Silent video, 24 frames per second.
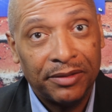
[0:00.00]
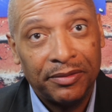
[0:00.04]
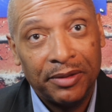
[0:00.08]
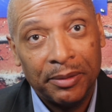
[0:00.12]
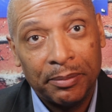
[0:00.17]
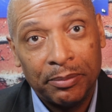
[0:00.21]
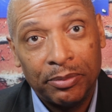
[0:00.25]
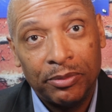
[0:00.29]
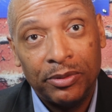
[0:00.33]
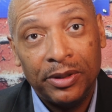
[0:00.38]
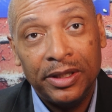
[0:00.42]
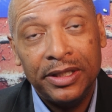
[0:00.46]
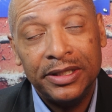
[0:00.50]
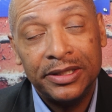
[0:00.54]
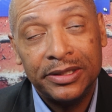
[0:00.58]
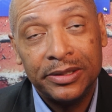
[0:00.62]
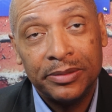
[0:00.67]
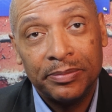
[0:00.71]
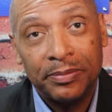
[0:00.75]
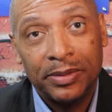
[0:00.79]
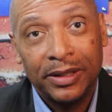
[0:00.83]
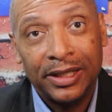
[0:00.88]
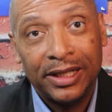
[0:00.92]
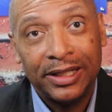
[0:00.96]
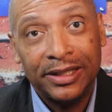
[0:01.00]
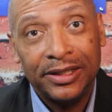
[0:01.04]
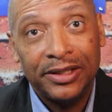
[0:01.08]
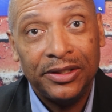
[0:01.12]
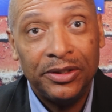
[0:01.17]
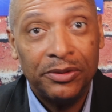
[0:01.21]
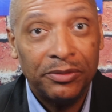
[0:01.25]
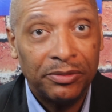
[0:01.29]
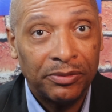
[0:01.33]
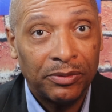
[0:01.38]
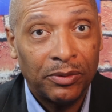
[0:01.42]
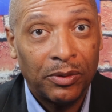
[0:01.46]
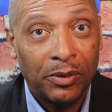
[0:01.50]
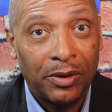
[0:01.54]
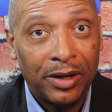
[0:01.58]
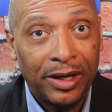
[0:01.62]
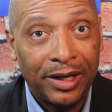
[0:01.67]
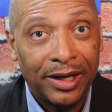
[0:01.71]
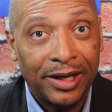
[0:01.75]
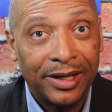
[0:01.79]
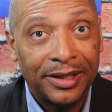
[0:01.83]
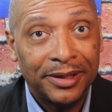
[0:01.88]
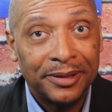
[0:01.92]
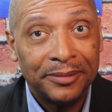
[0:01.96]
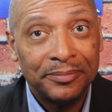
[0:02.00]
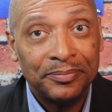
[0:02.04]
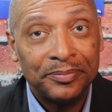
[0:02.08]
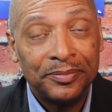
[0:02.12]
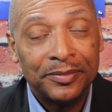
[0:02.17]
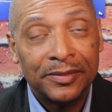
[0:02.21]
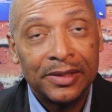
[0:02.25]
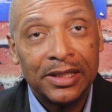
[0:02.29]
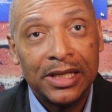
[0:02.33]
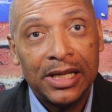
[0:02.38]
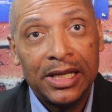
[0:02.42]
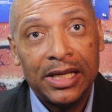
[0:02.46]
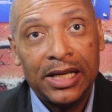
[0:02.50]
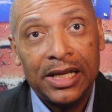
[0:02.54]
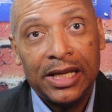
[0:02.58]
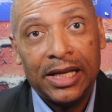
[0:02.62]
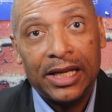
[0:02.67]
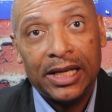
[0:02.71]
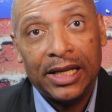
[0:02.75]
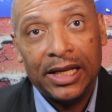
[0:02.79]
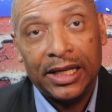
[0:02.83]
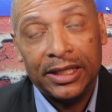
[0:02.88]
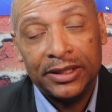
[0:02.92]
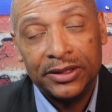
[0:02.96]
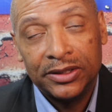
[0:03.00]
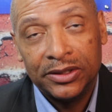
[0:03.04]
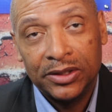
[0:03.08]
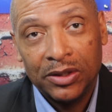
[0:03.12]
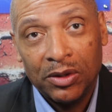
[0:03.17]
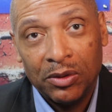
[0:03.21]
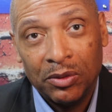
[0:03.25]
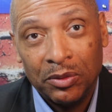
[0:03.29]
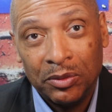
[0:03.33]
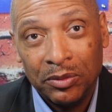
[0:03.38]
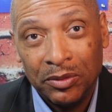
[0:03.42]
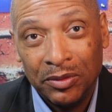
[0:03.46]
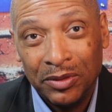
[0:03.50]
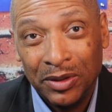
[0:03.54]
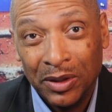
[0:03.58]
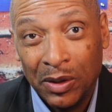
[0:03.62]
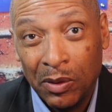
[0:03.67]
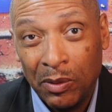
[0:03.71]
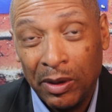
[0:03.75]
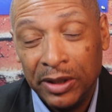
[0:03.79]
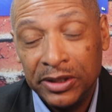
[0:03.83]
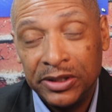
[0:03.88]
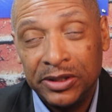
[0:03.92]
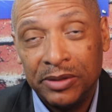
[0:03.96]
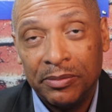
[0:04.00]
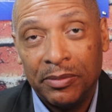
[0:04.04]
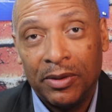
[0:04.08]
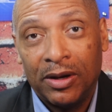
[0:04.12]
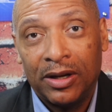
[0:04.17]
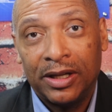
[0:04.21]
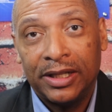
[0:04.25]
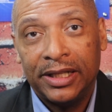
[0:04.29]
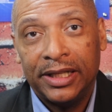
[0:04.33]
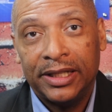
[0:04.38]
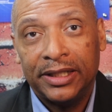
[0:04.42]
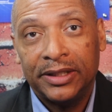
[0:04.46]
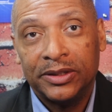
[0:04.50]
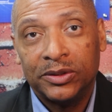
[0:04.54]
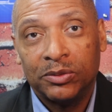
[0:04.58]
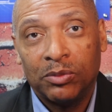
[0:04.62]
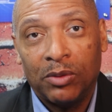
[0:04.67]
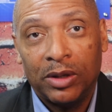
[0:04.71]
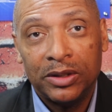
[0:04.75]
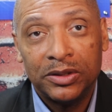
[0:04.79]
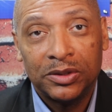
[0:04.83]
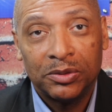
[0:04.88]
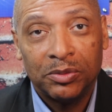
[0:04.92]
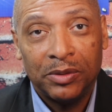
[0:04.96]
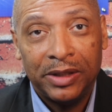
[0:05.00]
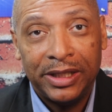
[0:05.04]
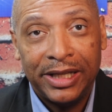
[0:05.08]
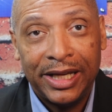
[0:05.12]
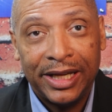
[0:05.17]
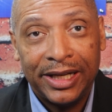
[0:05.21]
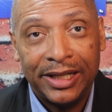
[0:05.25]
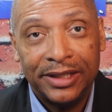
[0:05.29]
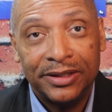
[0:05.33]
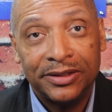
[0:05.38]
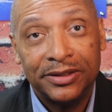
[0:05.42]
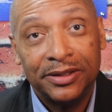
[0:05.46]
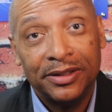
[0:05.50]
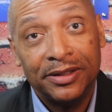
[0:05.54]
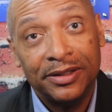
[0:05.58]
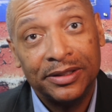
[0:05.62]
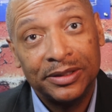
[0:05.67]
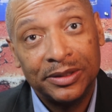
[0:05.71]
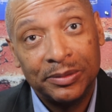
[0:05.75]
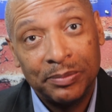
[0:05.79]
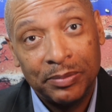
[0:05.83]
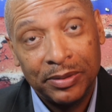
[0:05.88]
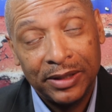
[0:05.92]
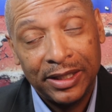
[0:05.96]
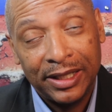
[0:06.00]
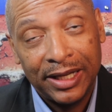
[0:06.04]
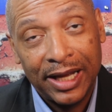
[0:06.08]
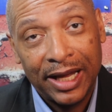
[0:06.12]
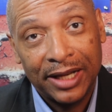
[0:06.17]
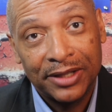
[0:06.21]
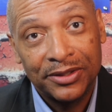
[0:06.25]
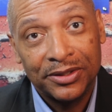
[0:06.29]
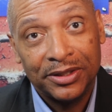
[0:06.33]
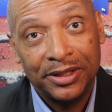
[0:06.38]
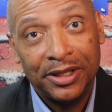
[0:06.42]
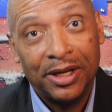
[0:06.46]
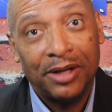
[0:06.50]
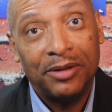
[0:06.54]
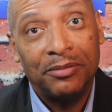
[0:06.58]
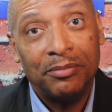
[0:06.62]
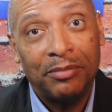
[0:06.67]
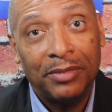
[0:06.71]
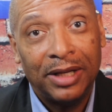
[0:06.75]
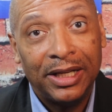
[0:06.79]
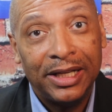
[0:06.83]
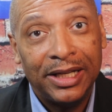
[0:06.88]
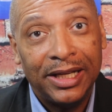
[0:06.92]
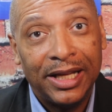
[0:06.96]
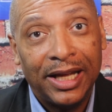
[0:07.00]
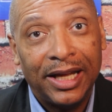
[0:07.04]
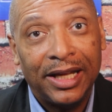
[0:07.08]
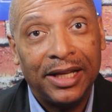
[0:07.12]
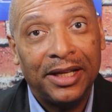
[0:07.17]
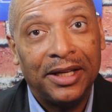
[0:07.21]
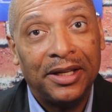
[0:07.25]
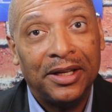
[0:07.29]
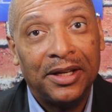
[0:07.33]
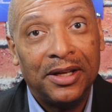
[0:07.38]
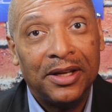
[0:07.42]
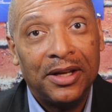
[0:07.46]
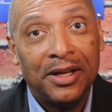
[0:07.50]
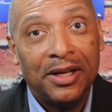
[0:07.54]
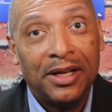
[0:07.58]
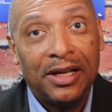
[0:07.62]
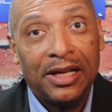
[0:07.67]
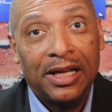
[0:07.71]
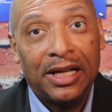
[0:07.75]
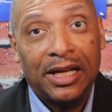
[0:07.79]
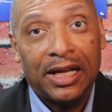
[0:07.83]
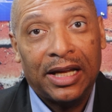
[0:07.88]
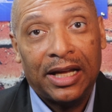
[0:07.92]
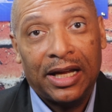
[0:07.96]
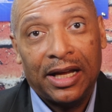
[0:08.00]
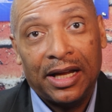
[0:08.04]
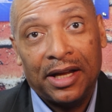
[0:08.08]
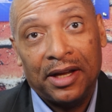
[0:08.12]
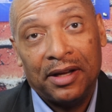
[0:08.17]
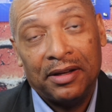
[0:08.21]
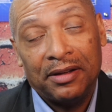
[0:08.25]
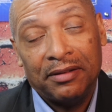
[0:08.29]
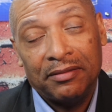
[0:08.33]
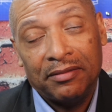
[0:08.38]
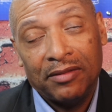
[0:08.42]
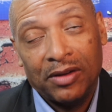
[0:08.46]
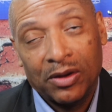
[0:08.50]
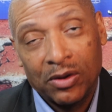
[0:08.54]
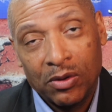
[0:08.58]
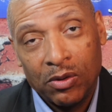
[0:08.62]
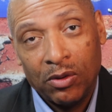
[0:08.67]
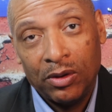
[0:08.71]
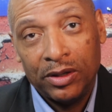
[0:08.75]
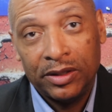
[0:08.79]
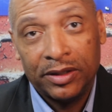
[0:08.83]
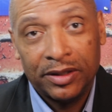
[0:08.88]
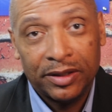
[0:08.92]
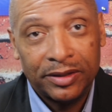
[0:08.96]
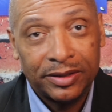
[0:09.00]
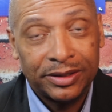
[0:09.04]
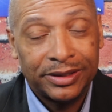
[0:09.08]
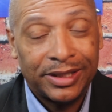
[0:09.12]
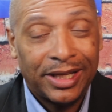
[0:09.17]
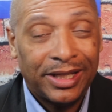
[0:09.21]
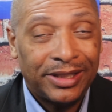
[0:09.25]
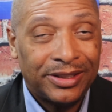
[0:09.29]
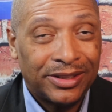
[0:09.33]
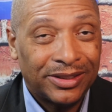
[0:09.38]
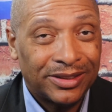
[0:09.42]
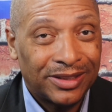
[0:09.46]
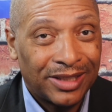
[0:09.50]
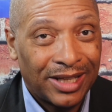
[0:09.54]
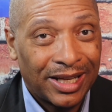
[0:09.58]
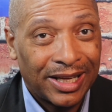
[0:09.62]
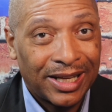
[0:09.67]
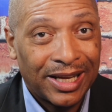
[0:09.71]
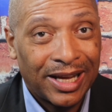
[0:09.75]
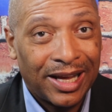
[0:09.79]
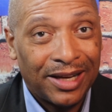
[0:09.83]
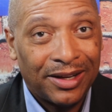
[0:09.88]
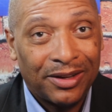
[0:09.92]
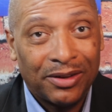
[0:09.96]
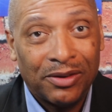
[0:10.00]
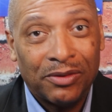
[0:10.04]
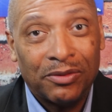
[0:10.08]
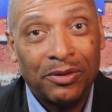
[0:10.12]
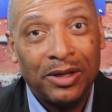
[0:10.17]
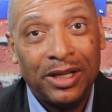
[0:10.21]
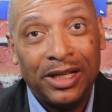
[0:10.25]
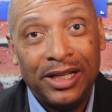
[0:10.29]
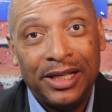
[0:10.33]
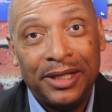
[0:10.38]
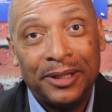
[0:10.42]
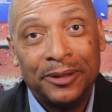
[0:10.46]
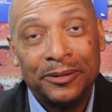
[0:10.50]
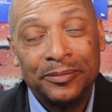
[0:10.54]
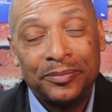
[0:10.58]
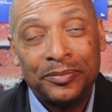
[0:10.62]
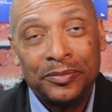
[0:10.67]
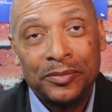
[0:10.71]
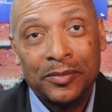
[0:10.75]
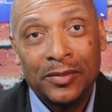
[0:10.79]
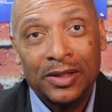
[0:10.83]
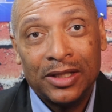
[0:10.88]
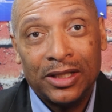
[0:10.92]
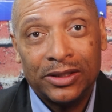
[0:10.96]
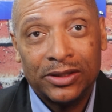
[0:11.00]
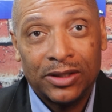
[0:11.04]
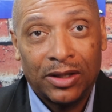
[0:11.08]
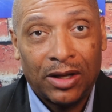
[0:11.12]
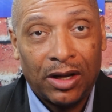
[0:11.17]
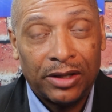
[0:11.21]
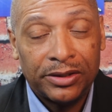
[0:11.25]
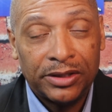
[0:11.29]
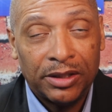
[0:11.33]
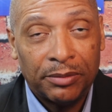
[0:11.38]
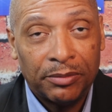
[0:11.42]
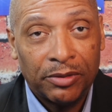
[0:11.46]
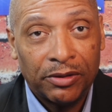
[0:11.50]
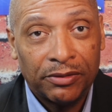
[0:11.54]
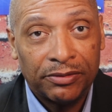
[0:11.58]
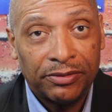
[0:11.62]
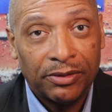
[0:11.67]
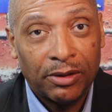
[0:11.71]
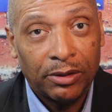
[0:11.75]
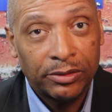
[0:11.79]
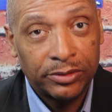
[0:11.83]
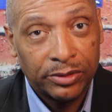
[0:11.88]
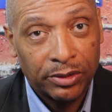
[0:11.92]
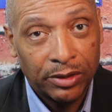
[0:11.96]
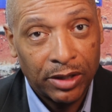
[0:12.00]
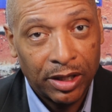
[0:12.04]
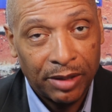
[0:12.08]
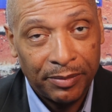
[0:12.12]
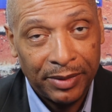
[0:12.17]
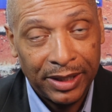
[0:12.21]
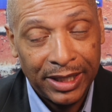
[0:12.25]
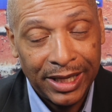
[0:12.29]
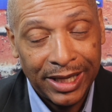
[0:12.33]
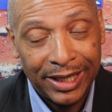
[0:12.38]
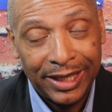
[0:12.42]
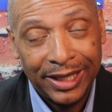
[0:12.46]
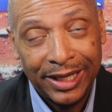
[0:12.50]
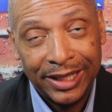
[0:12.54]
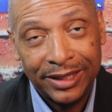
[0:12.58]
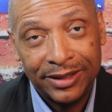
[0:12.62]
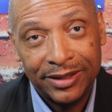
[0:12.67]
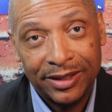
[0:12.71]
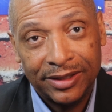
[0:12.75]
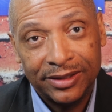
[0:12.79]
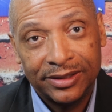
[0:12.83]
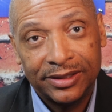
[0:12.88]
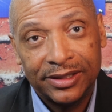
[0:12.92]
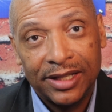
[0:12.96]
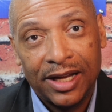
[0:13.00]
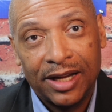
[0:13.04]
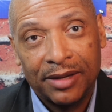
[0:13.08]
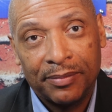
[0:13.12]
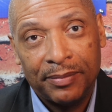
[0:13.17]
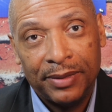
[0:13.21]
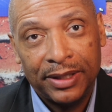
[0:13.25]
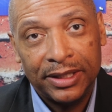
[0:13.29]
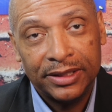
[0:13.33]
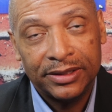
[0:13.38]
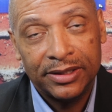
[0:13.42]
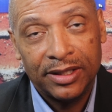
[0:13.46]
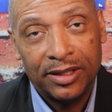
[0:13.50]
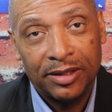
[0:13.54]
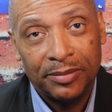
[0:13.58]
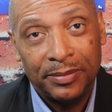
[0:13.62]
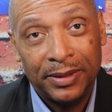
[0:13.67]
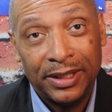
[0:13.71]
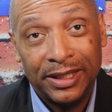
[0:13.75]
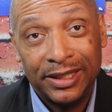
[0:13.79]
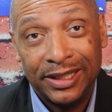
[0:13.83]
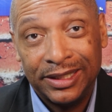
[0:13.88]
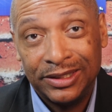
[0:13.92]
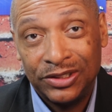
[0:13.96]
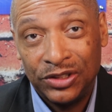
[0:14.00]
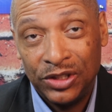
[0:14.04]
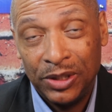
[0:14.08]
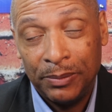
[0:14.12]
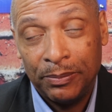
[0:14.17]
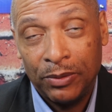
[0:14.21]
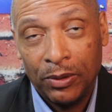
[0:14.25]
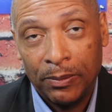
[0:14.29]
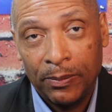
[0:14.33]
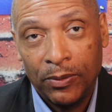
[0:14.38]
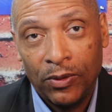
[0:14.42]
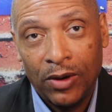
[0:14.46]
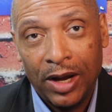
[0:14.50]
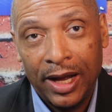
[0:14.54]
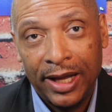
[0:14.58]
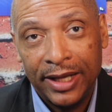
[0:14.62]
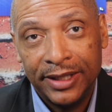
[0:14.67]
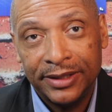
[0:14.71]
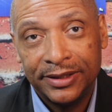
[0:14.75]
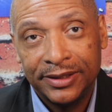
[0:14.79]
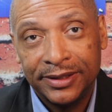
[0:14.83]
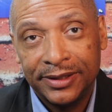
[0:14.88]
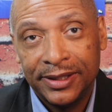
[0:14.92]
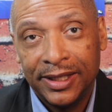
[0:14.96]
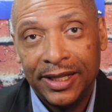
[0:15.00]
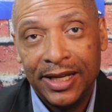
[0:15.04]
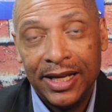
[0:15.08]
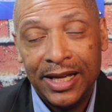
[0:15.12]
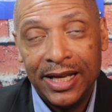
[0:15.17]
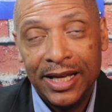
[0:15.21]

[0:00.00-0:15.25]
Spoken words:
of the pre-split euphoria. And so the question mark is, once we get into the split, actually on Monday, according to the stages, and I kind of agree, there's a large number of folks who are going to be getting into the stock because it'll be at a cheaper price.